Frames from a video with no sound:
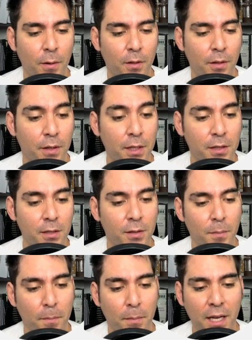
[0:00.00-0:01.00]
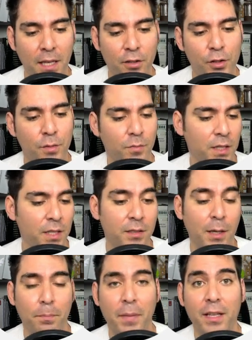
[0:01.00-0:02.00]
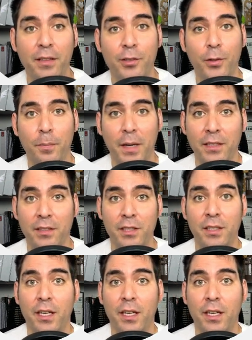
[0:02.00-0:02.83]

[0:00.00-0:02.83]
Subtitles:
This match is a pattern matching